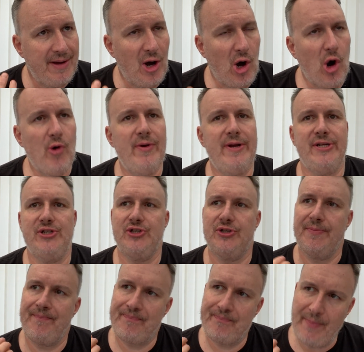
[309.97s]

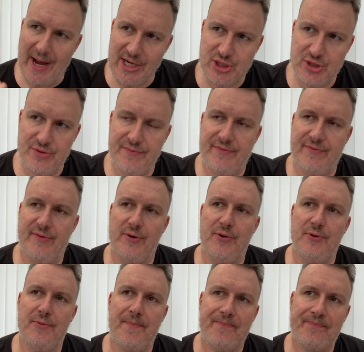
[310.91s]
Orange, passion
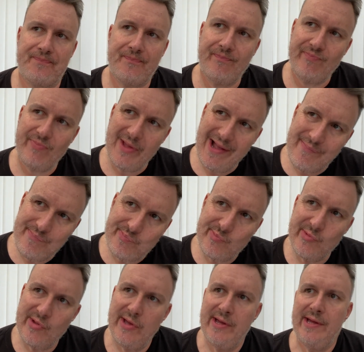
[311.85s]
fruit,
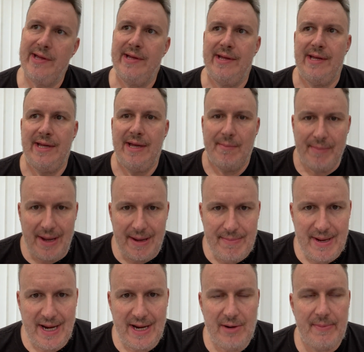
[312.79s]

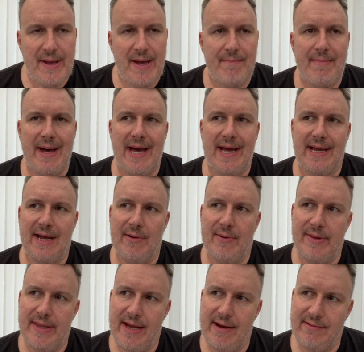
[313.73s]
maybe a little bit of mango
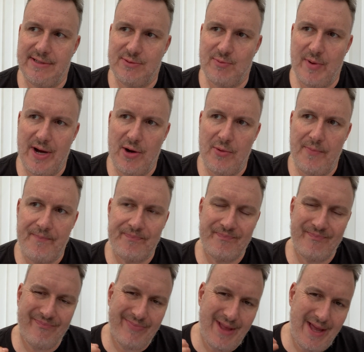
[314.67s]
in there as well.
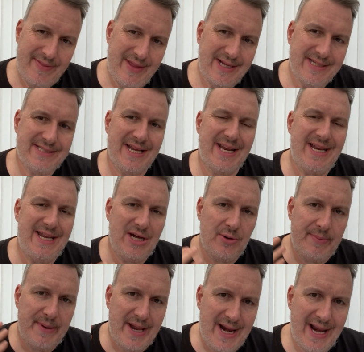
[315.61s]
And there's a
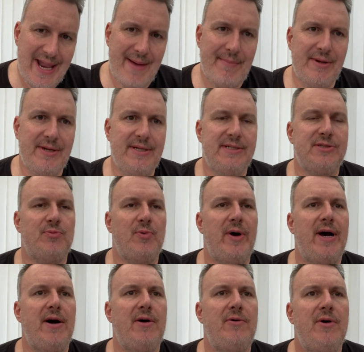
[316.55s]
little bit of lemon as
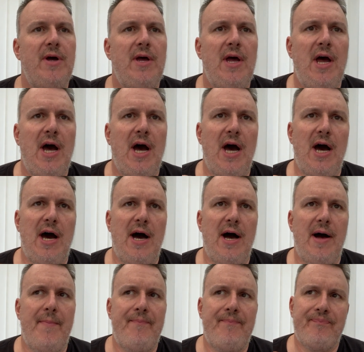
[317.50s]
well.
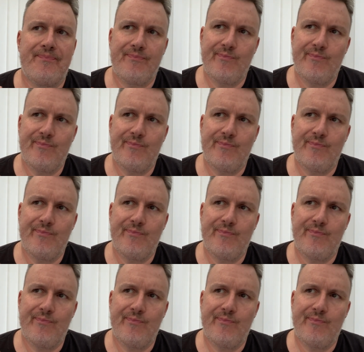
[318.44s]
Um,